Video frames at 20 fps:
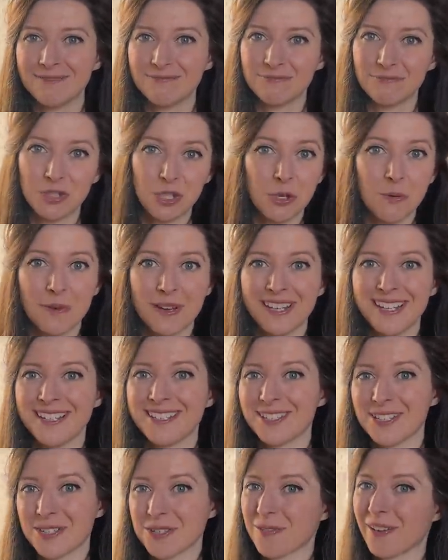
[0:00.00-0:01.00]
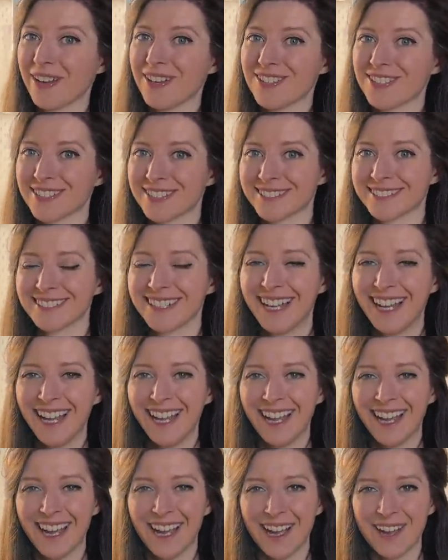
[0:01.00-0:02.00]
your money situation.
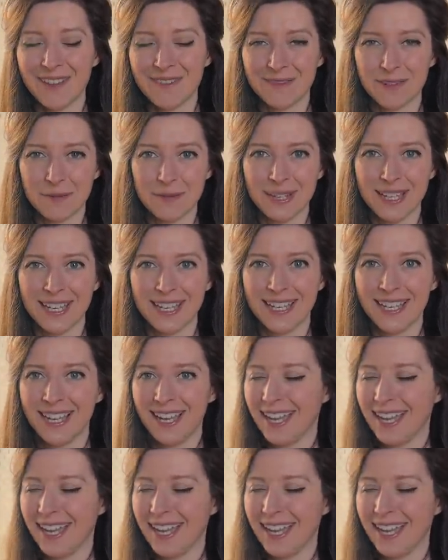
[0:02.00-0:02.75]
For me,